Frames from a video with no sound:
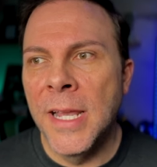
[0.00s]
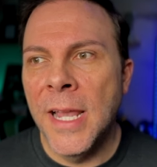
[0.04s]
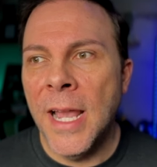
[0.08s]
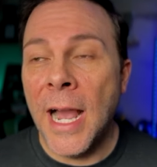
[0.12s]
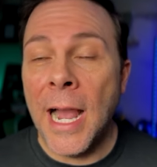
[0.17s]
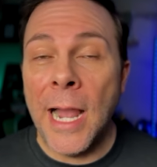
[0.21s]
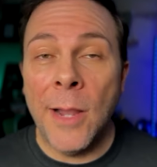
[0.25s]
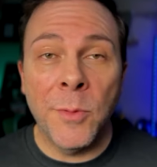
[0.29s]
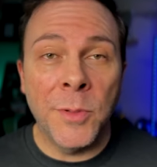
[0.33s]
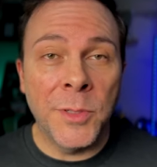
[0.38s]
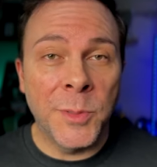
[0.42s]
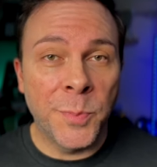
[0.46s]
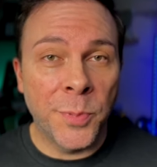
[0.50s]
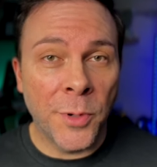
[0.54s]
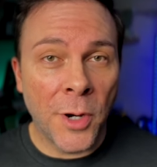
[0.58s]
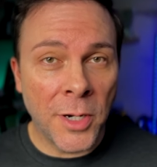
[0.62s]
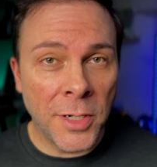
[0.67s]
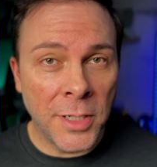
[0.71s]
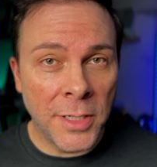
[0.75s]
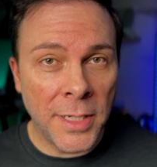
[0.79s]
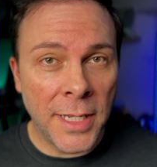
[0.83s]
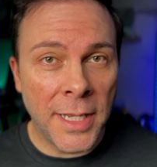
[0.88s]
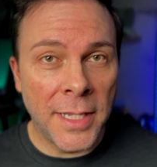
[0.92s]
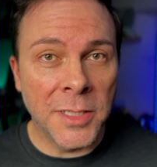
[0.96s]
I was brought
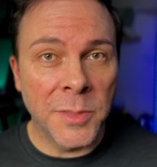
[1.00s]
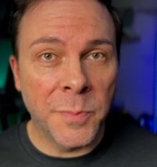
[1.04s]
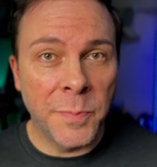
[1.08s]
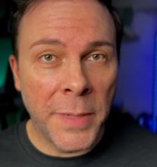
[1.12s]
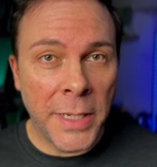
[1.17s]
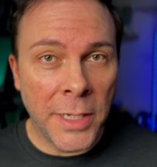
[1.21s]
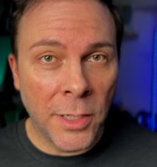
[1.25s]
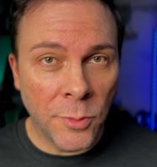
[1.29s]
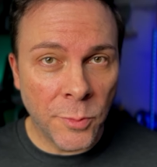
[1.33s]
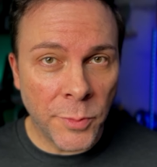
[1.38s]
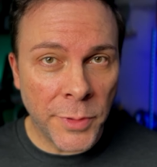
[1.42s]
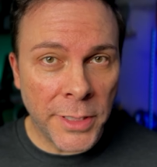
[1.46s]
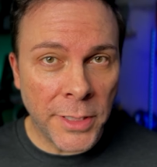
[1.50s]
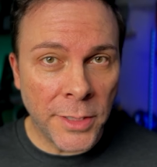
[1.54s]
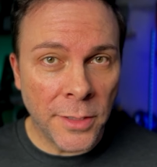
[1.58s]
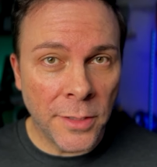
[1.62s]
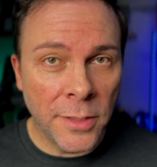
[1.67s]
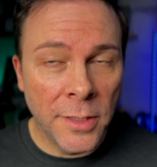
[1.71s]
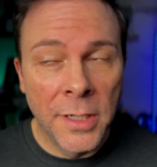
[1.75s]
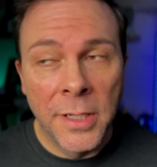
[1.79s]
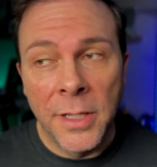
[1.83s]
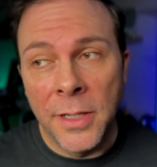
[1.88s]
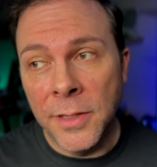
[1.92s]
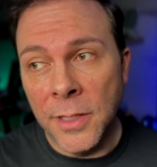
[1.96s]
in as male
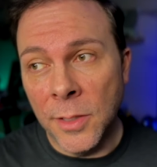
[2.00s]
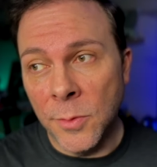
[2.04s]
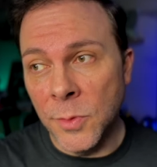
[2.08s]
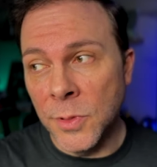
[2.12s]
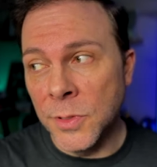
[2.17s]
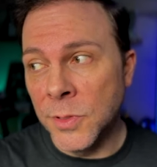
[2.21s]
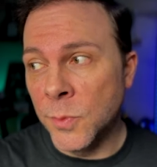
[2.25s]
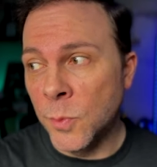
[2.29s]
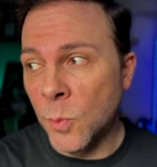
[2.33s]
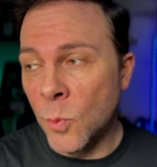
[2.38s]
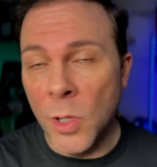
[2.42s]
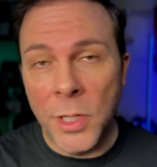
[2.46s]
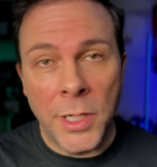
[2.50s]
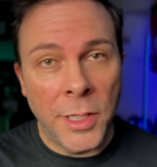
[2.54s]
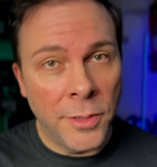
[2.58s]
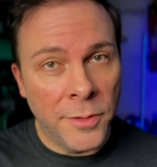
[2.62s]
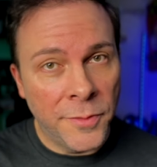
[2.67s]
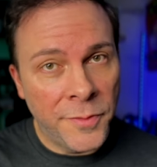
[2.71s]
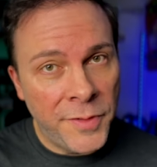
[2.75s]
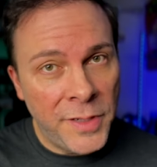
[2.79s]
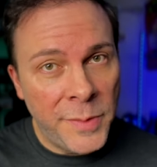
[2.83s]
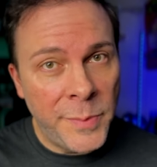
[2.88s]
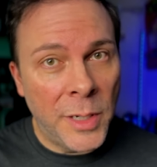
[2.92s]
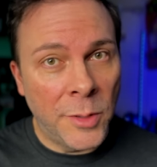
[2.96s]
reader. There was one other
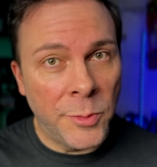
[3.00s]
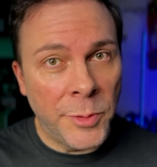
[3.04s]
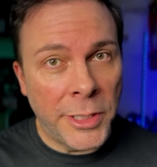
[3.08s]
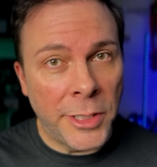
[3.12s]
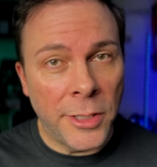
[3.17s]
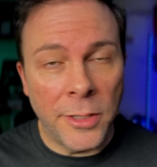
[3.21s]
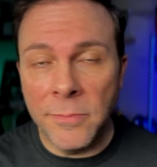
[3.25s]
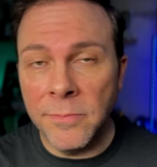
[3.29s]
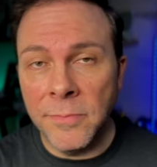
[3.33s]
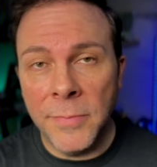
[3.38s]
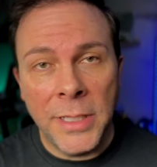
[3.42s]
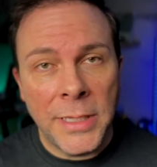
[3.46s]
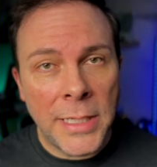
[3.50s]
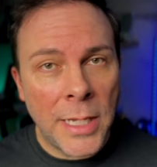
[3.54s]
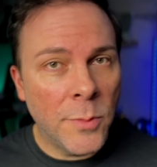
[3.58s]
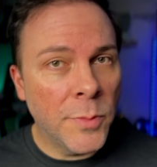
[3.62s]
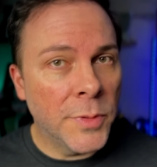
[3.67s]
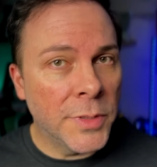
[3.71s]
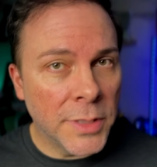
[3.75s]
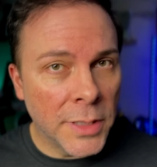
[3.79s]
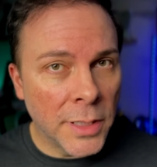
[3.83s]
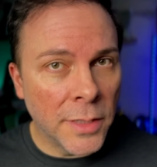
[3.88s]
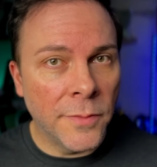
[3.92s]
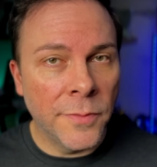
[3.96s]
female reader, and that
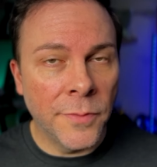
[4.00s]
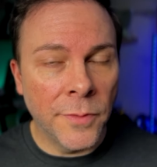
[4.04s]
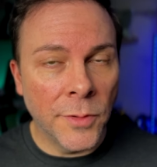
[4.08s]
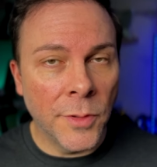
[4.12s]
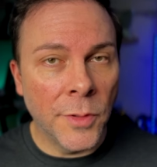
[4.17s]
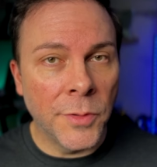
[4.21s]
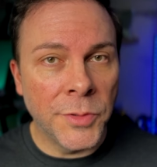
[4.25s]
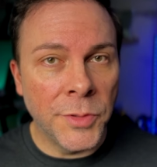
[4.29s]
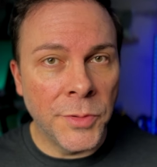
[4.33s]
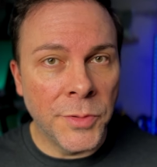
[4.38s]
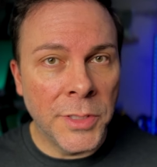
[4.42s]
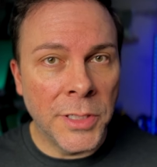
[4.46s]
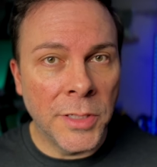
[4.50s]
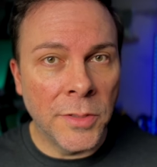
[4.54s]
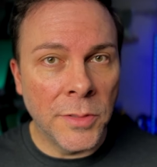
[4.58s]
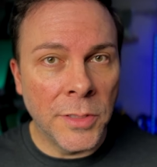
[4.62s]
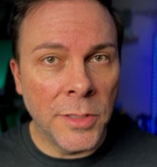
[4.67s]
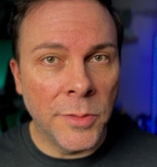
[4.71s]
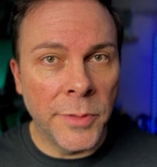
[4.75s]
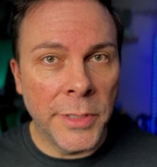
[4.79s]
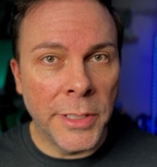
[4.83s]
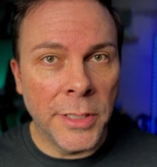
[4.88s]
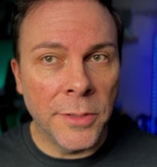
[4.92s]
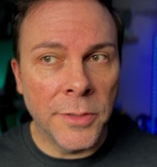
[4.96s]
was it for those
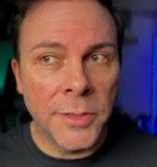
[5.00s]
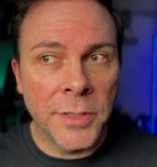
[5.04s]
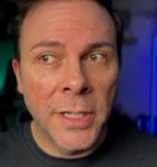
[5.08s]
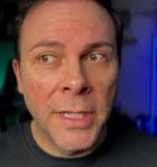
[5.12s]
utility readers.